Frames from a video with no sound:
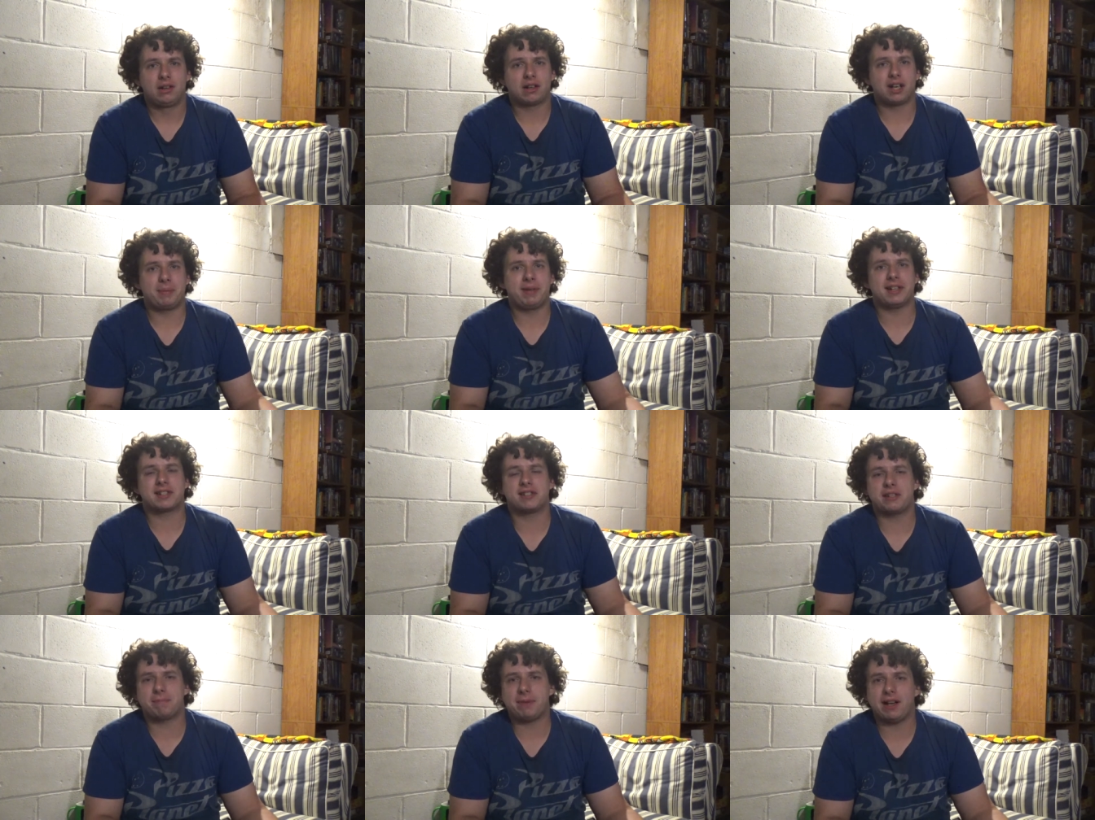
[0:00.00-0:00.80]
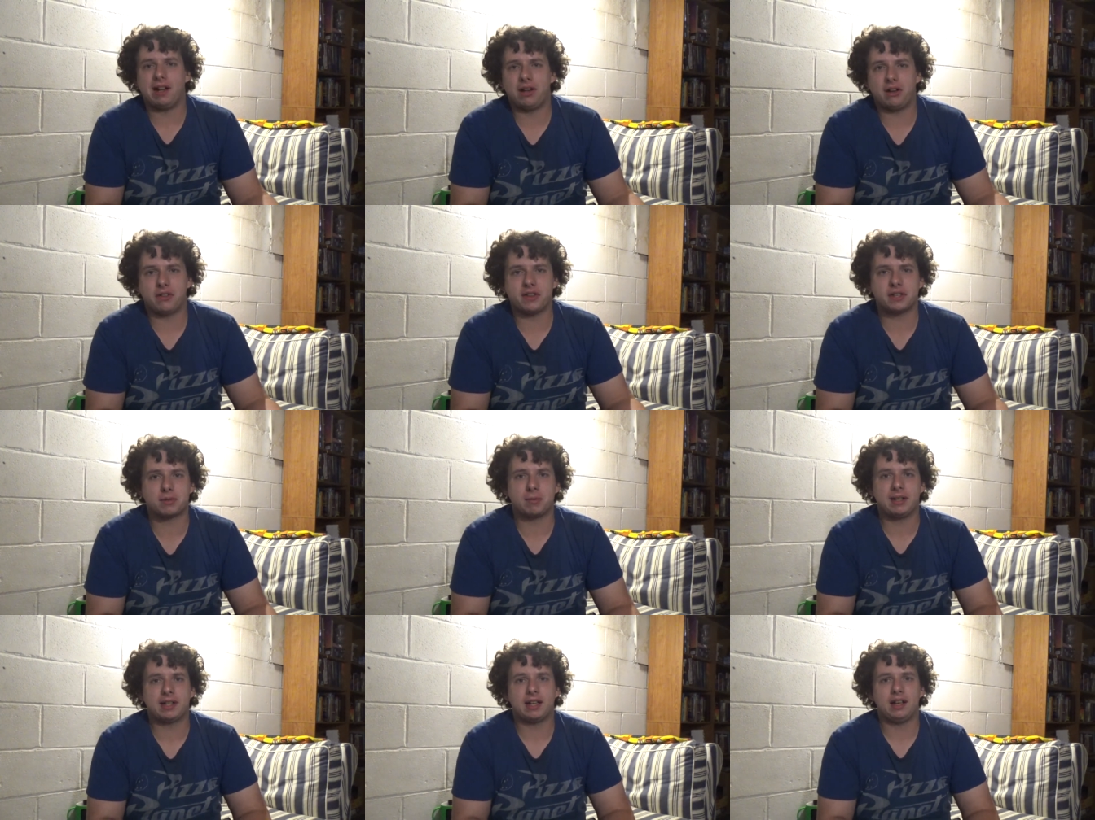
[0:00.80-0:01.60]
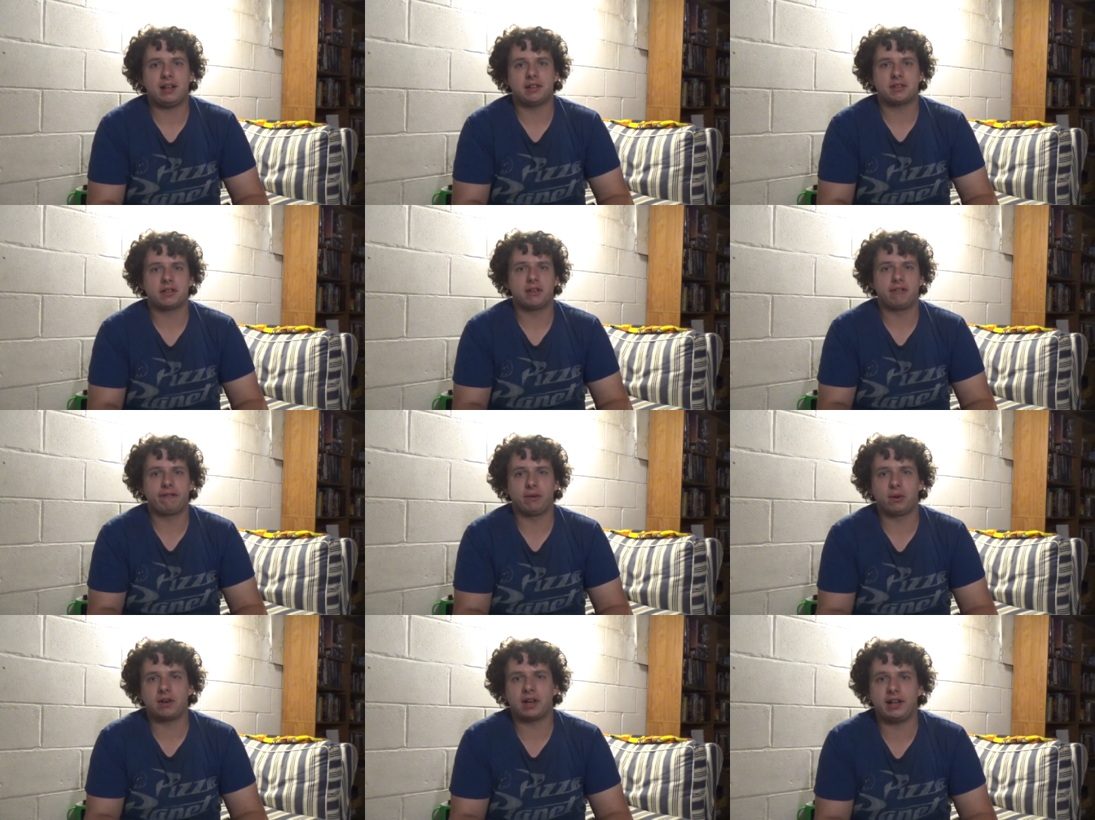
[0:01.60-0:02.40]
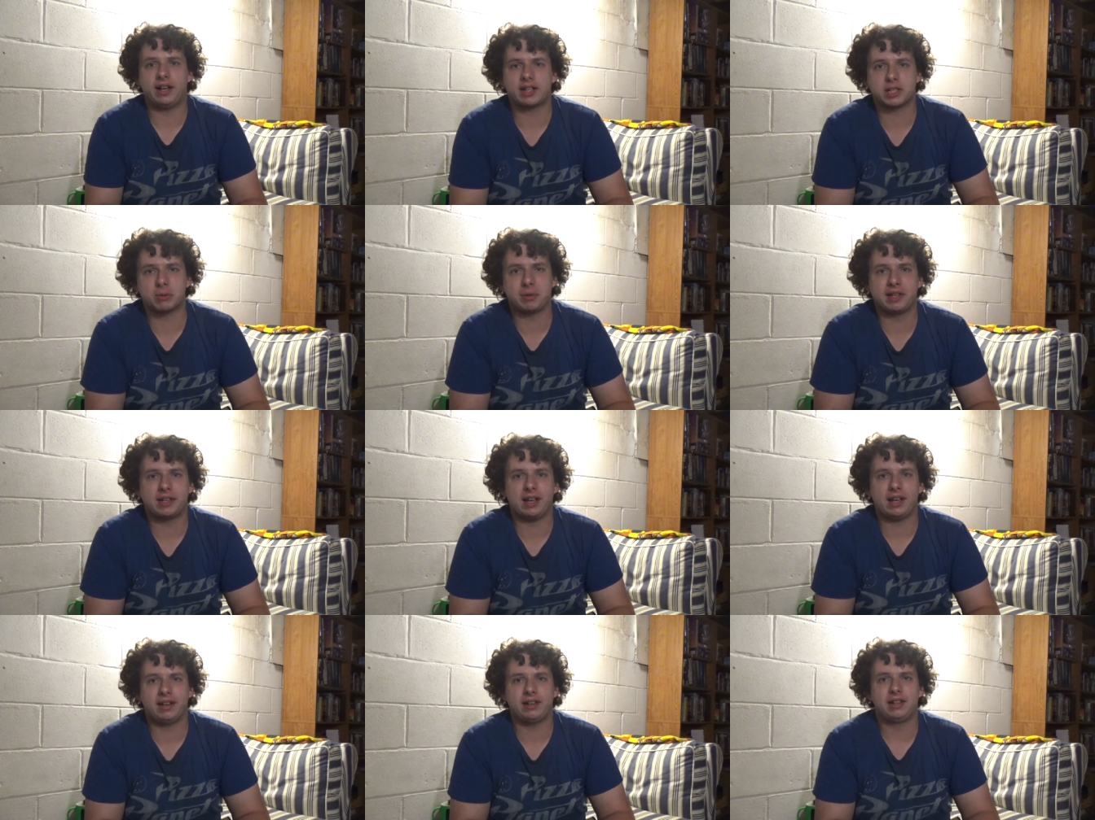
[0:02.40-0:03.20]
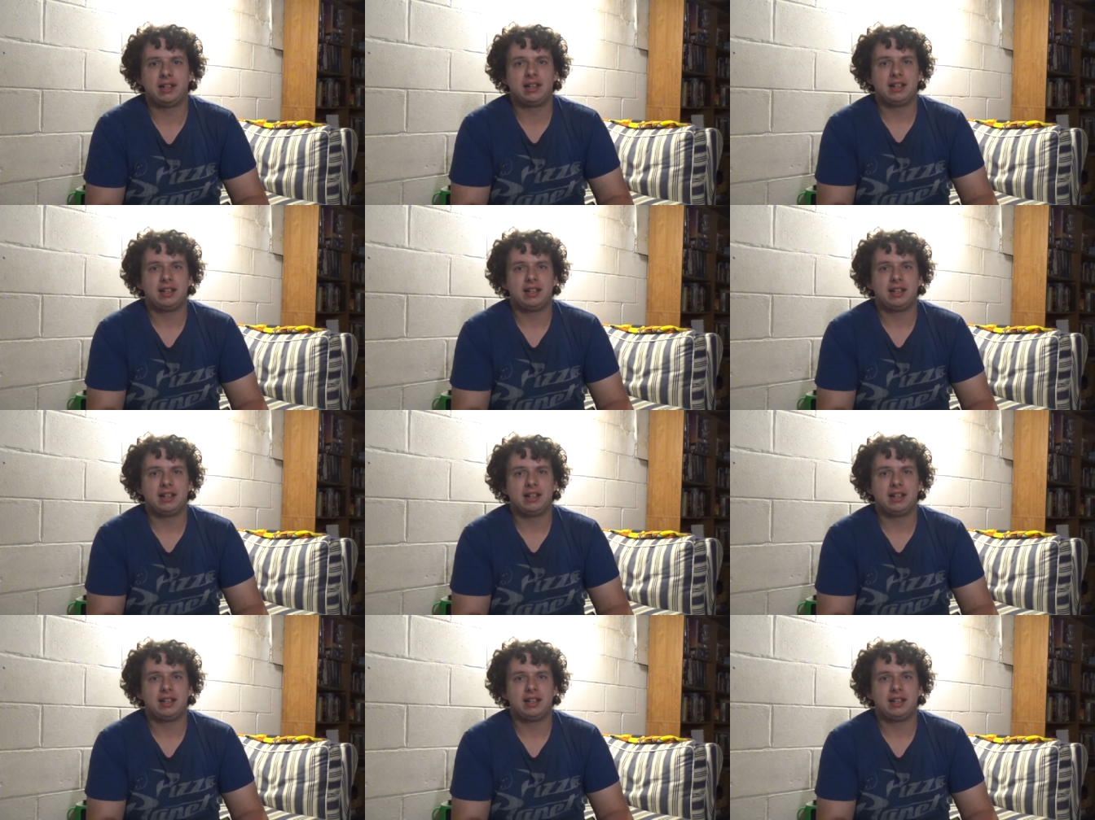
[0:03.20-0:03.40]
going to be in Sleepy Hollow this weekend, Florida next weekend.